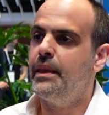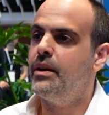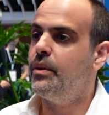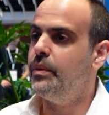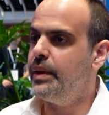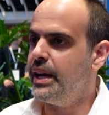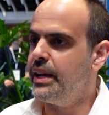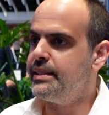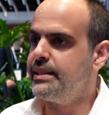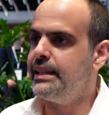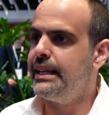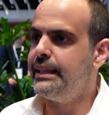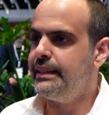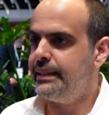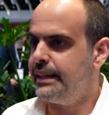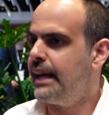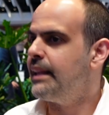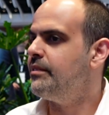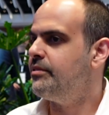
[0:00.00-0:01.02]
we
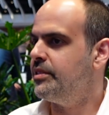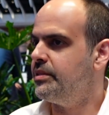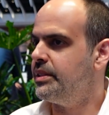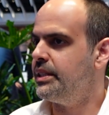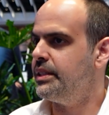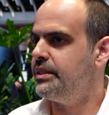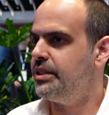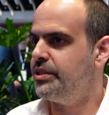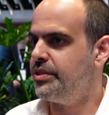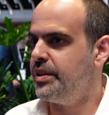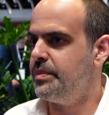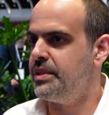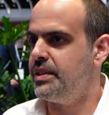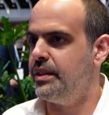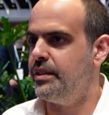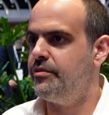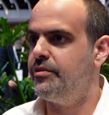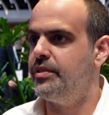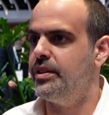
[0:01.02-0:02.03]
isolated alpha-1
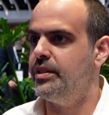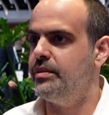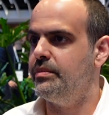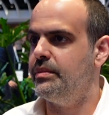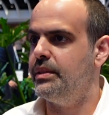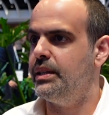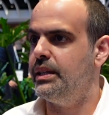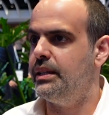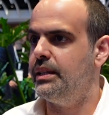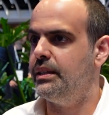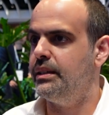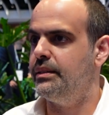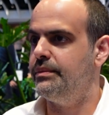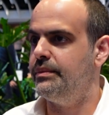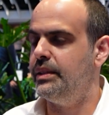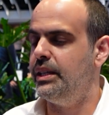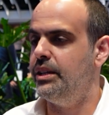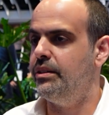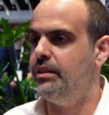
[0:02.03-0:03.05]
antitrypsin from
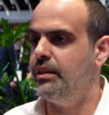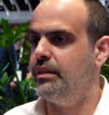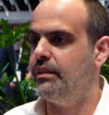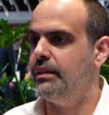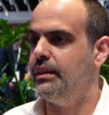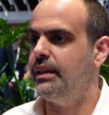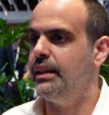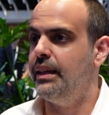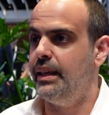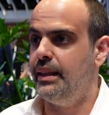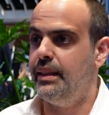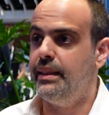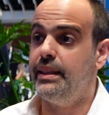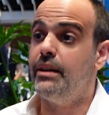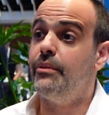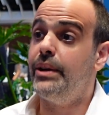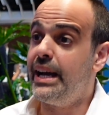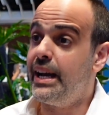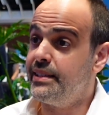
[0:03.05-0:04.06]

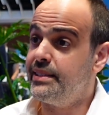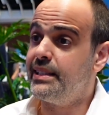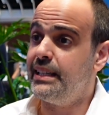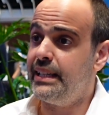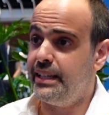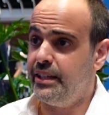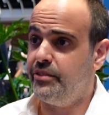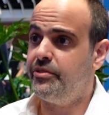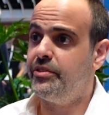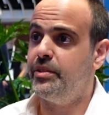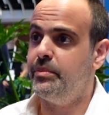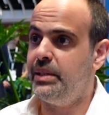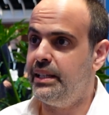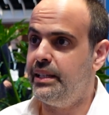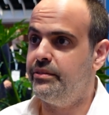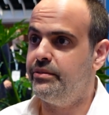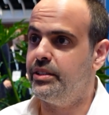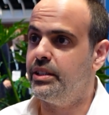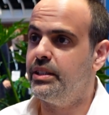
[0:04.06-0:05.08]
that we isolated from a
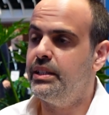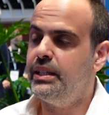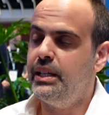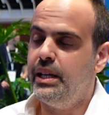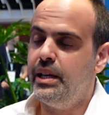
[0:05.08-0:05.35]
liver,